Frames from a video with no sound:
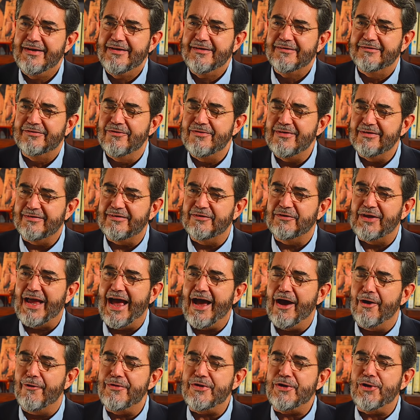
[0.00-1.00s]
So this is
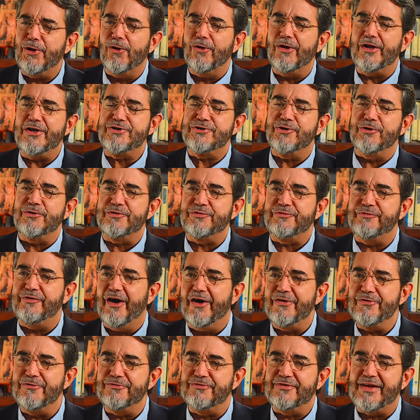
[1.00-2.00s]
how the early church
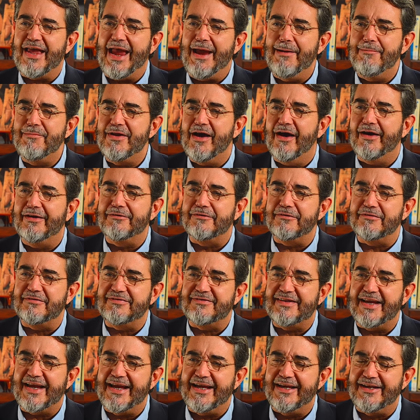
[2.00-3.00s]
fathers came to
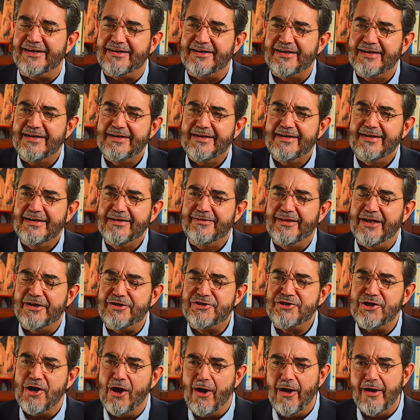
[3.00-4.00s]
understand that
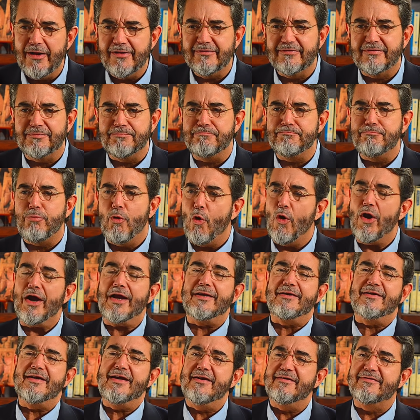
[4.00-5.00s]
John's
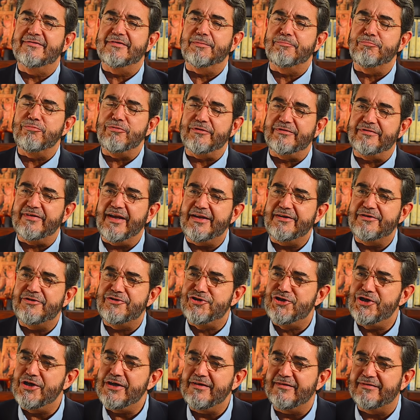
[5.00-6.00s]
point is to present
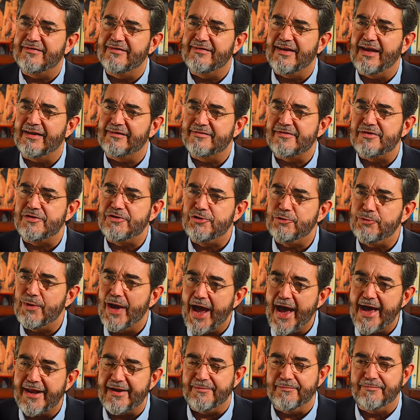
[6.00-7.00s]
Jesus as the new
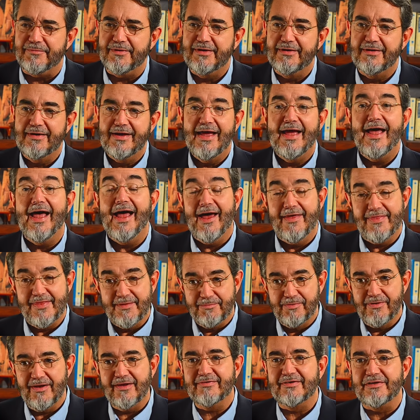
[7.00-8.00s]
Adam and the
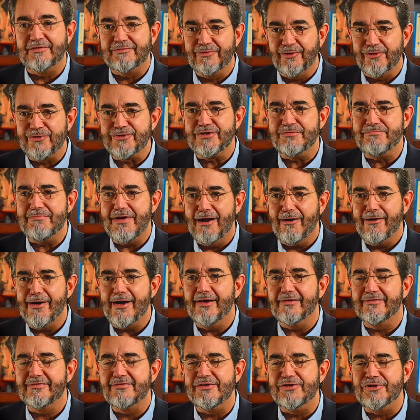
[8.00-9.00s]
Blessed Virgin Mary
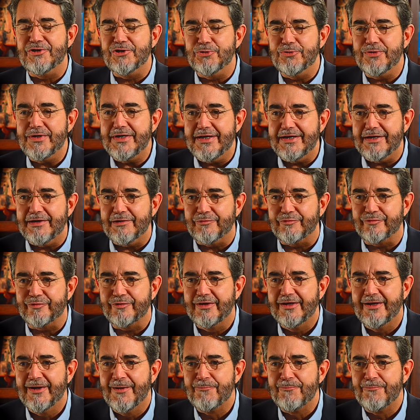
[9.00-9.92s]
as the new Eve.